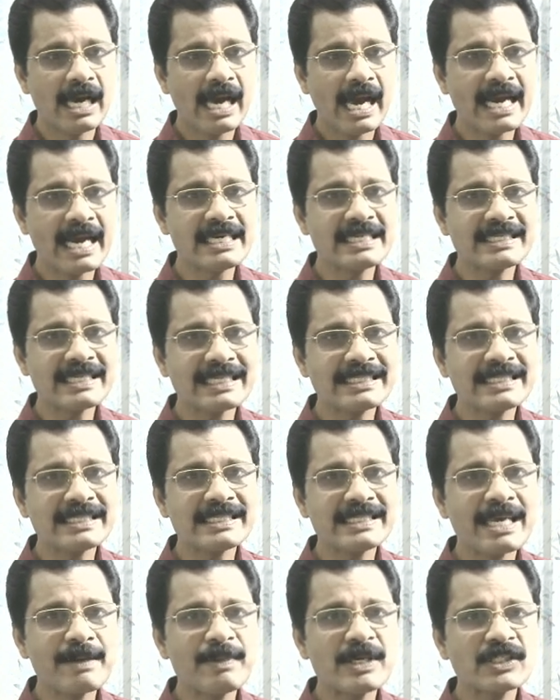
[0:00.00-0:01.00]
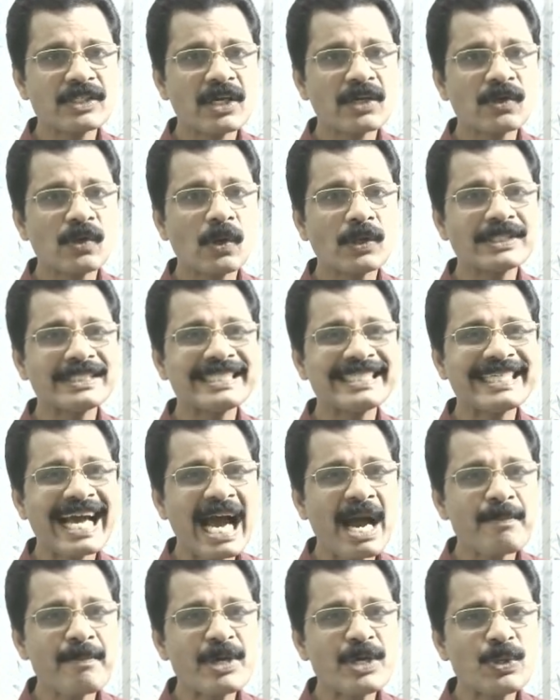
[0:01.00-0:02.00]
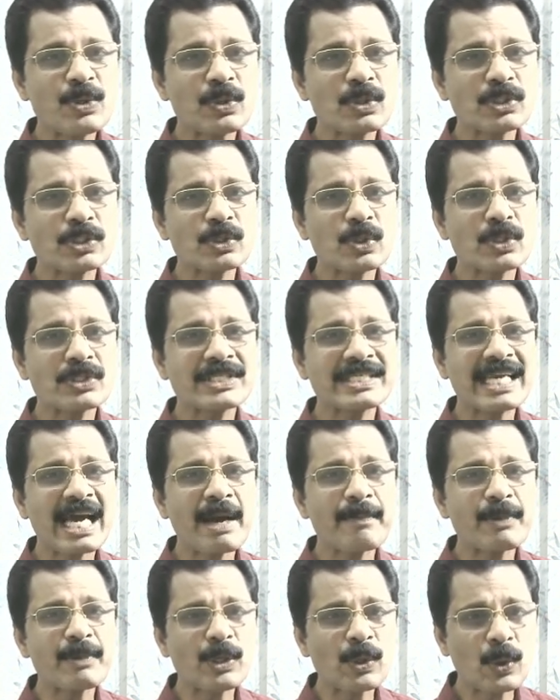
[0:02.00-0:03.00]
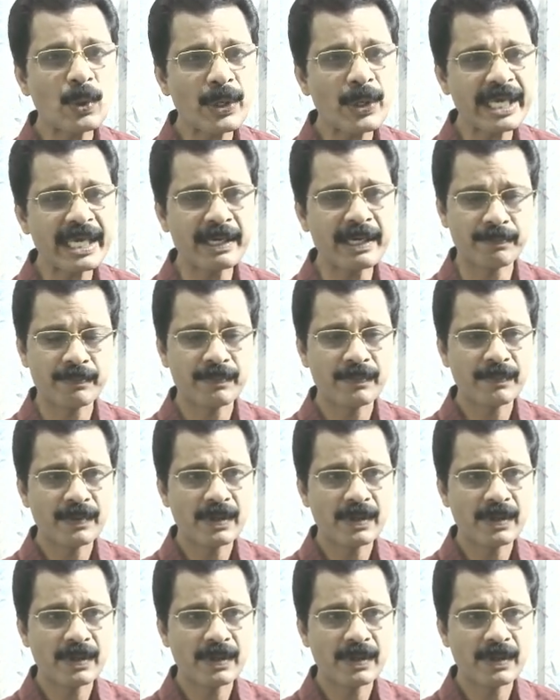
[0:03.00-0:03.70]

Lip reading: and such stamens are called staminodes or staminodium.